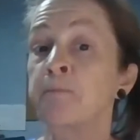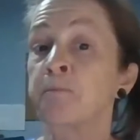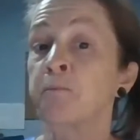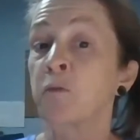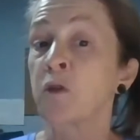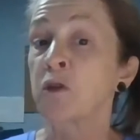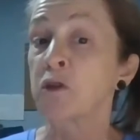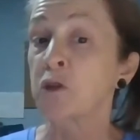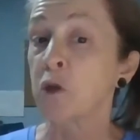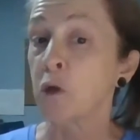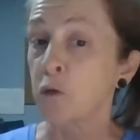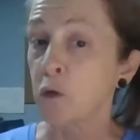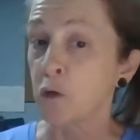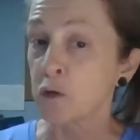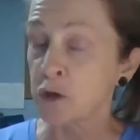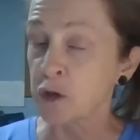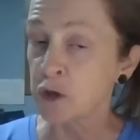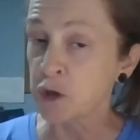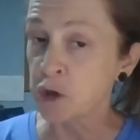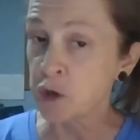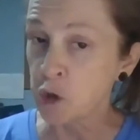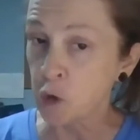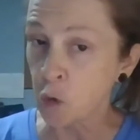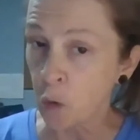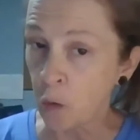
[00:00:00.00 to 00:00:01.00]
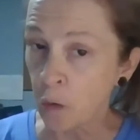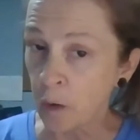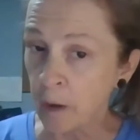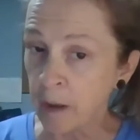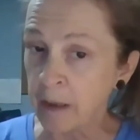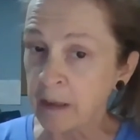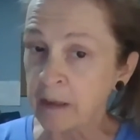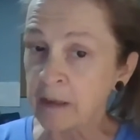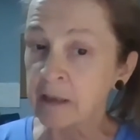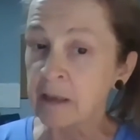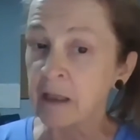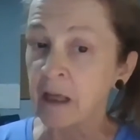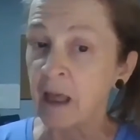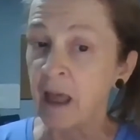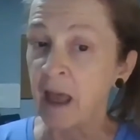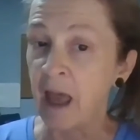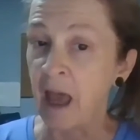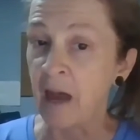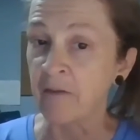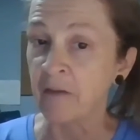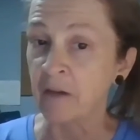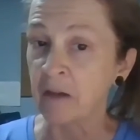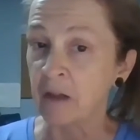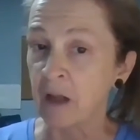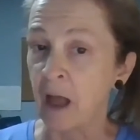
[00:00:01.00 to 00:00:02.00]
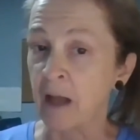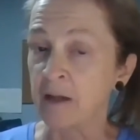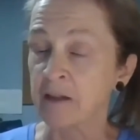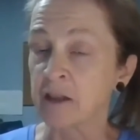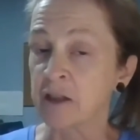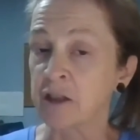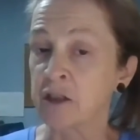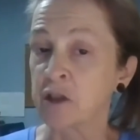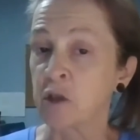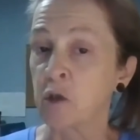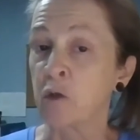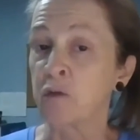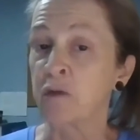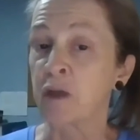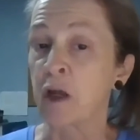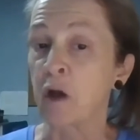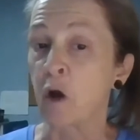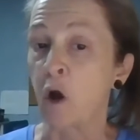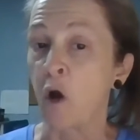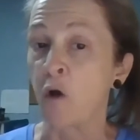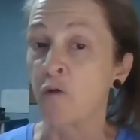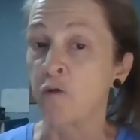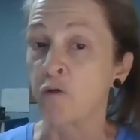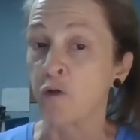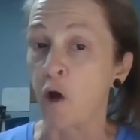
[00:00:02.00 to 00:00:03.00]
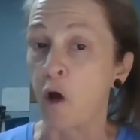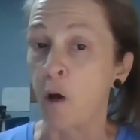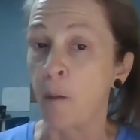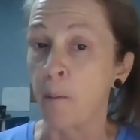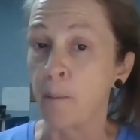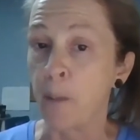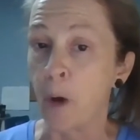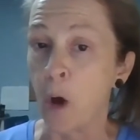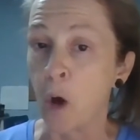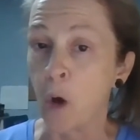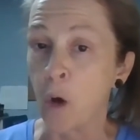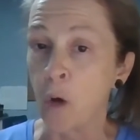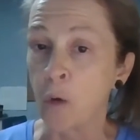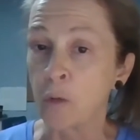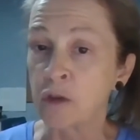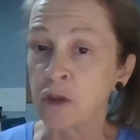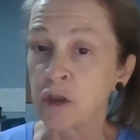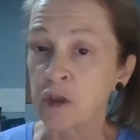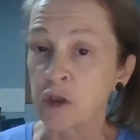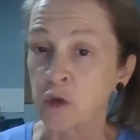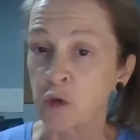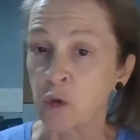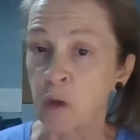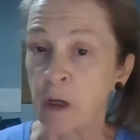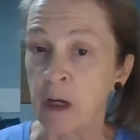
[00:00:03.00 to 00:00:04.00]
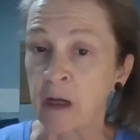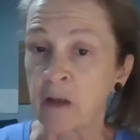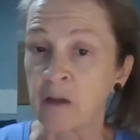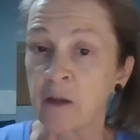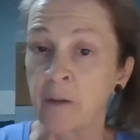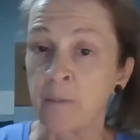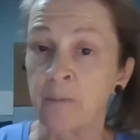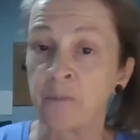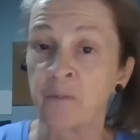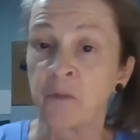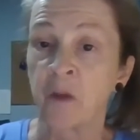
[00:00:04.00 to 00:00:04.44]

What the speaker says: So those joints have a lot to do with that overall bone strength.